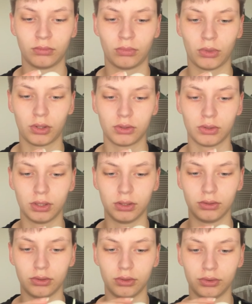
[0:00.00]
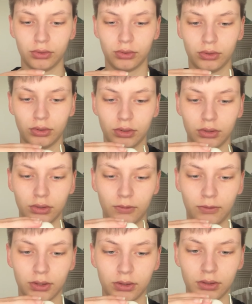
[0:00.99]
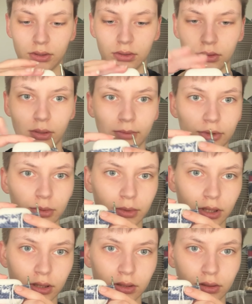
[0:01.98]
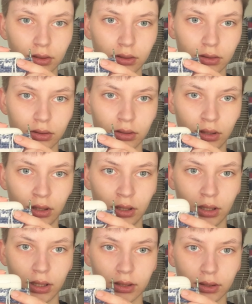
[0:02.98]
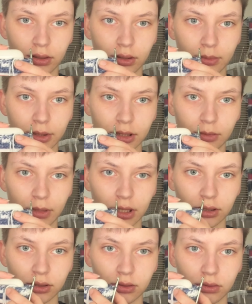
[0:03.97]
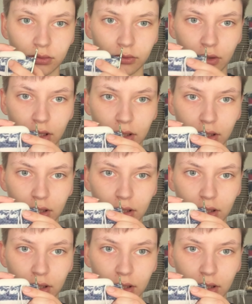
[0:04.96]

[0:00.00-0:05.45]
The size is also good. It fits in comfortably. There's a little bit of space right and